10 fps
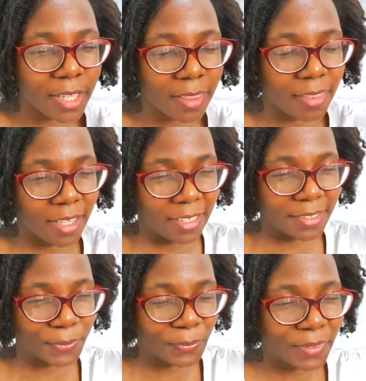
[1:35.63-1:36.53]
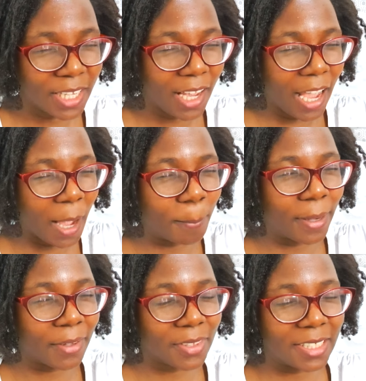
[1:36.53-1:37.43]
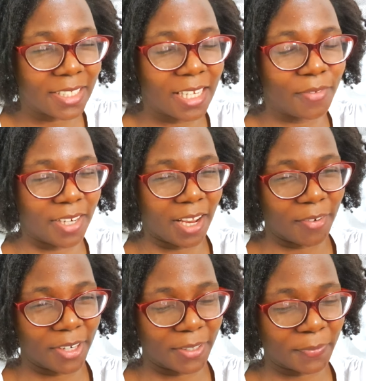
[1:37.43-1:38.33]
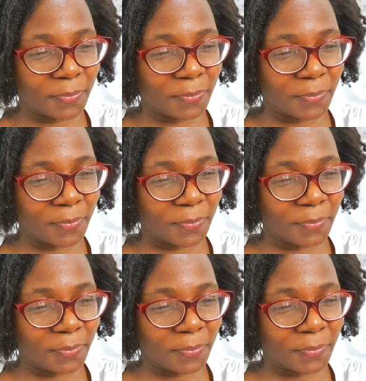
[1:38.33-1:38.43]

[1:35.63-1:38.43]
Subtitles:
thing about this living area?